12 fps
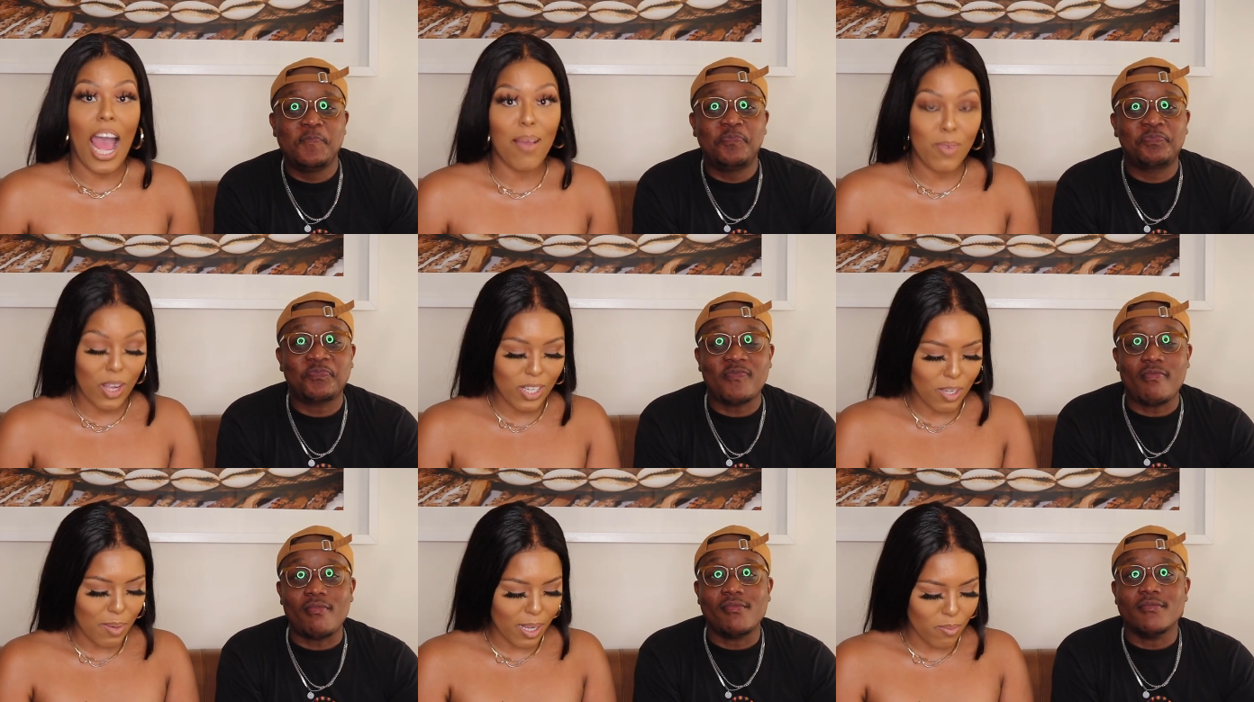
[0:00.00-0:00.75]
Speaker 1: I'm going
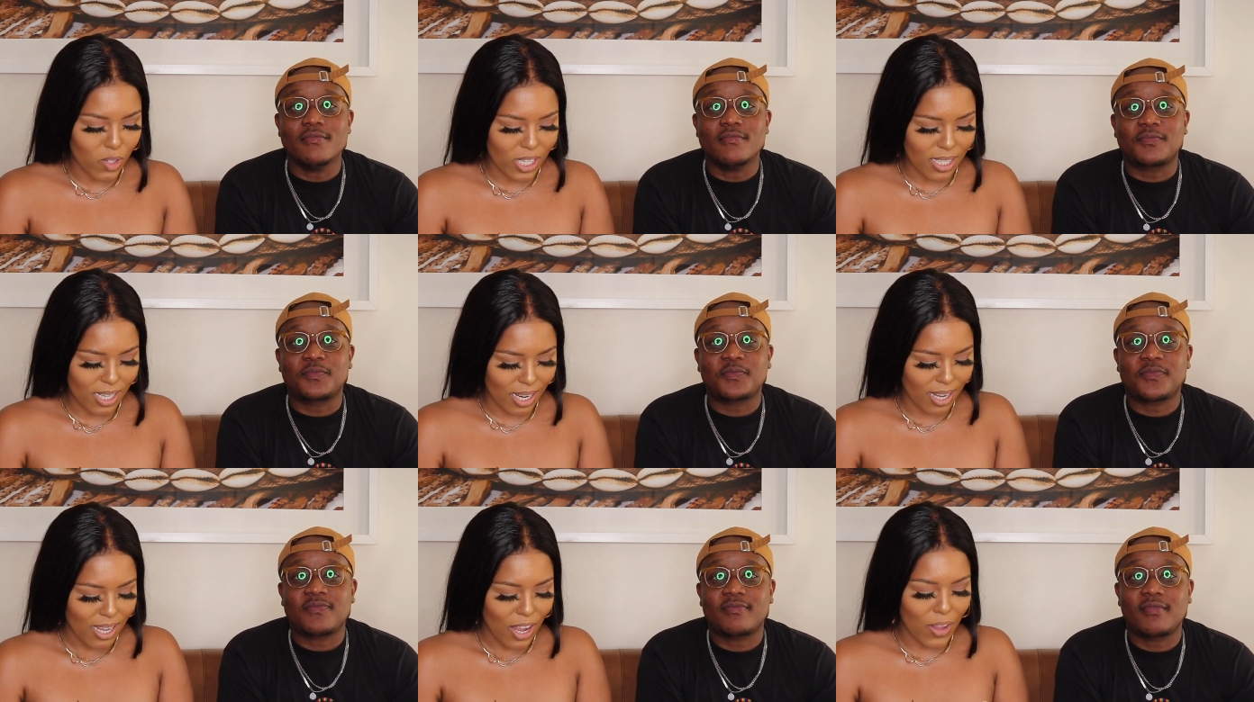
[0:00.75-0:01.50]
to make him drink
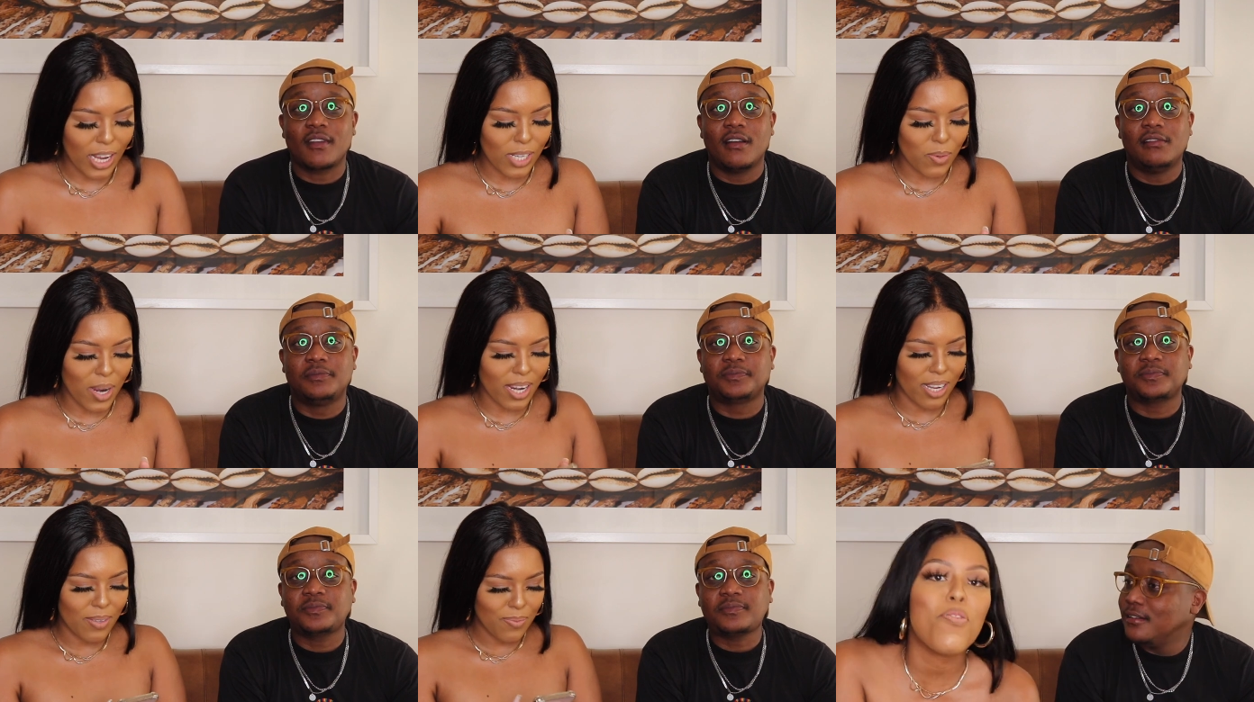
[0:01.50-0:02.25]
today. Are you guys
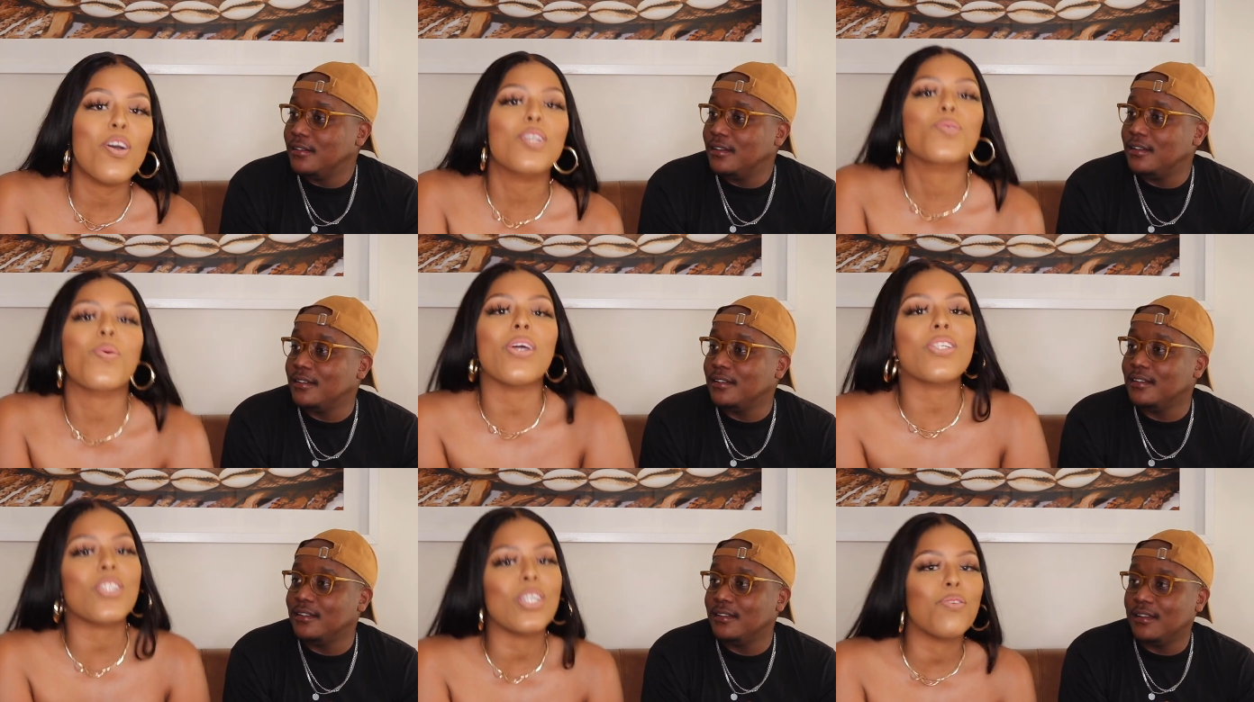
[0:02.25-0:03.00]
ready? First
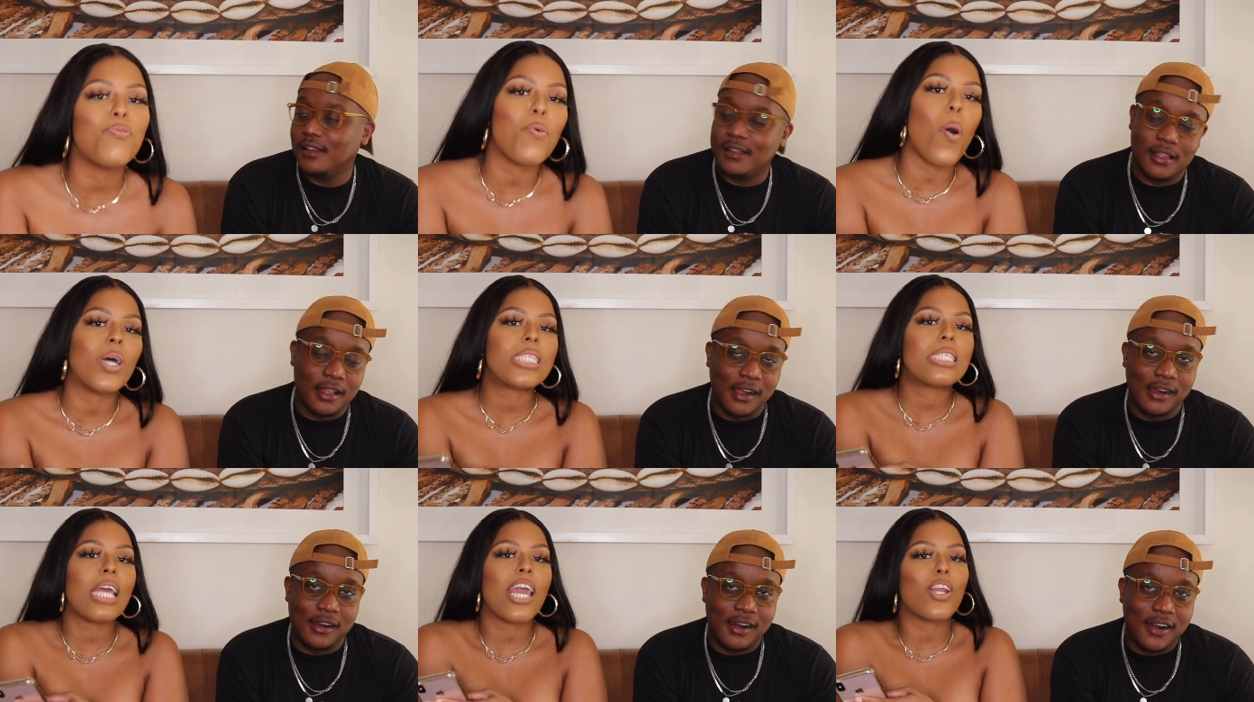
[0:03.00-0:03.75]
question for
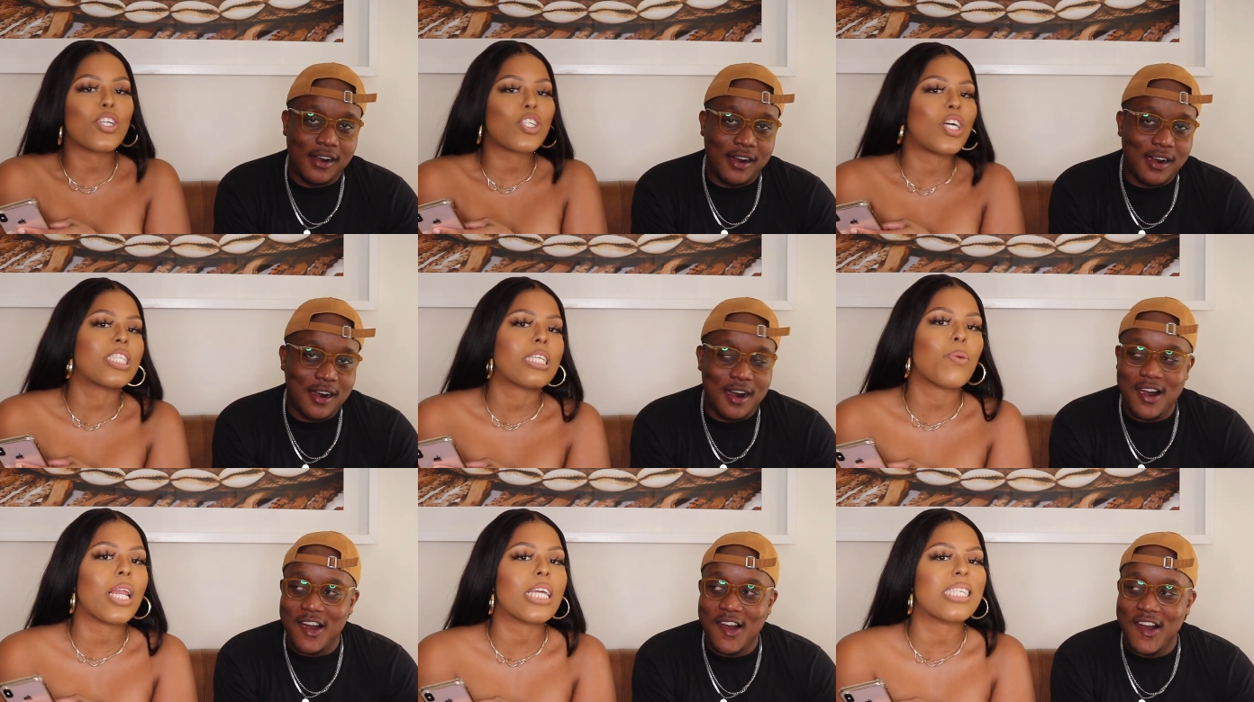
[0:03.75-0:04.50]
Say a Shattered
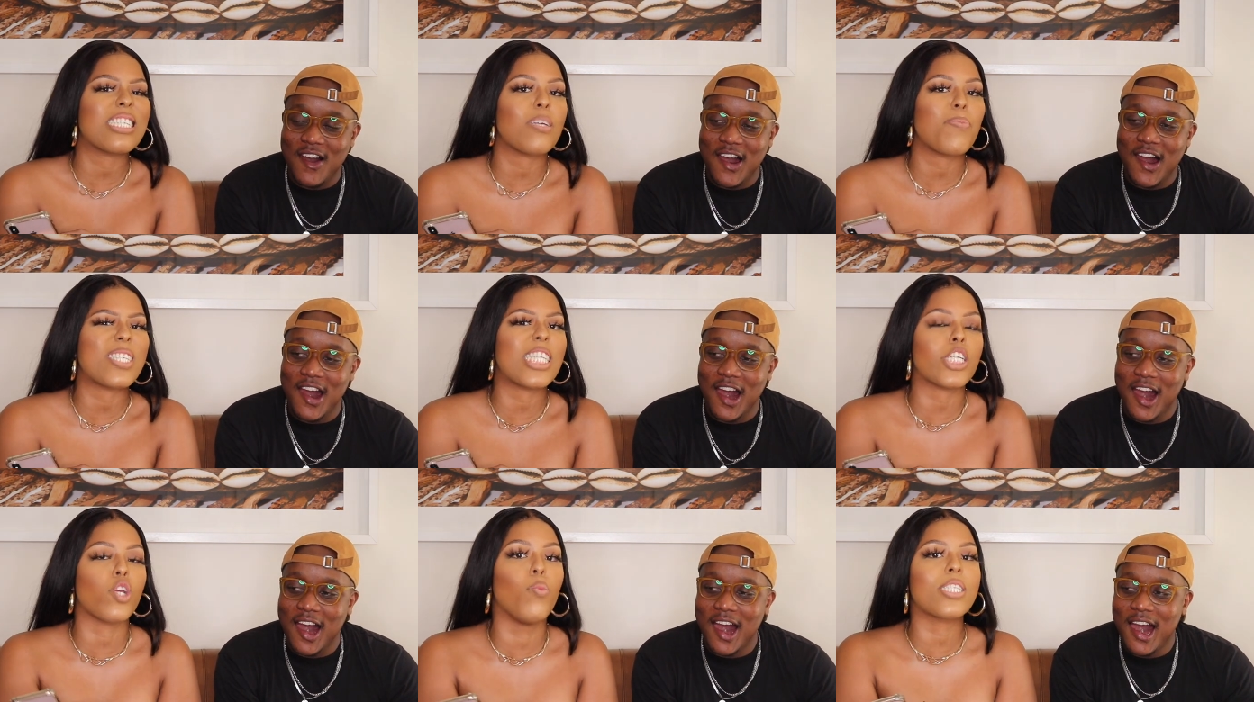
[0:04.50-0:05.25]
Relationship
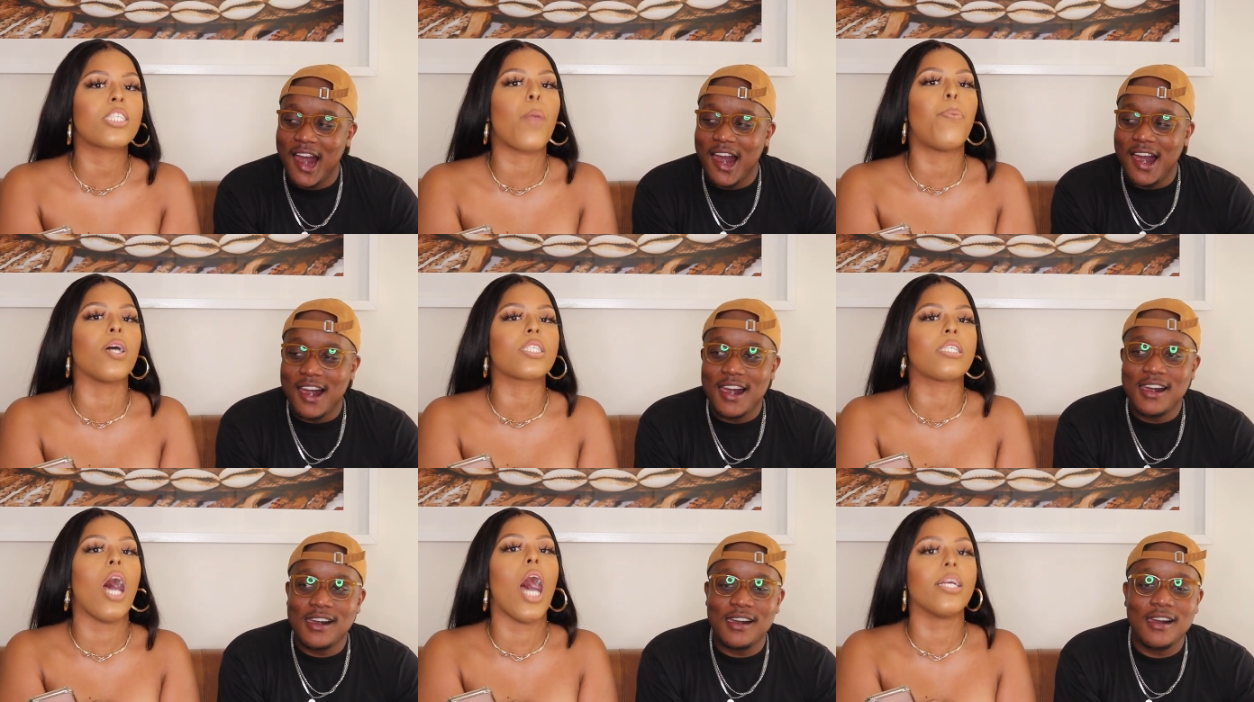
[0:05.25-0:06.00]
Edition with Sipho
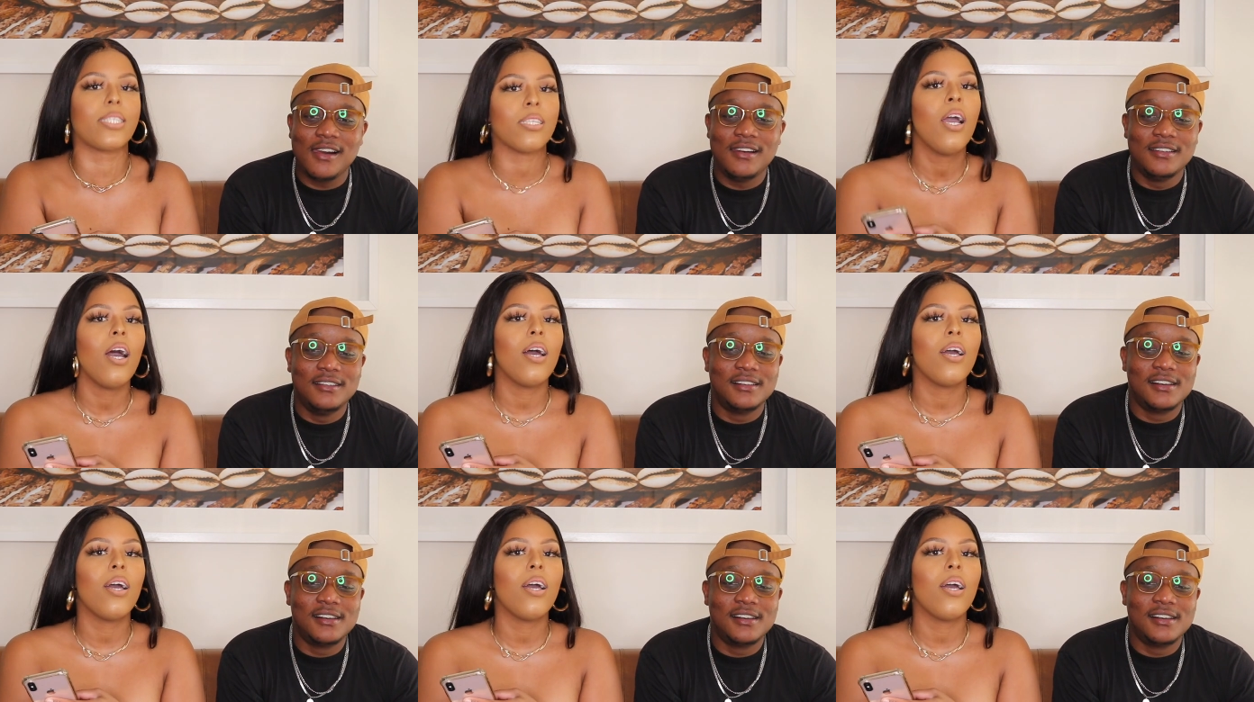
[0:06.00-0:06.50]
Says.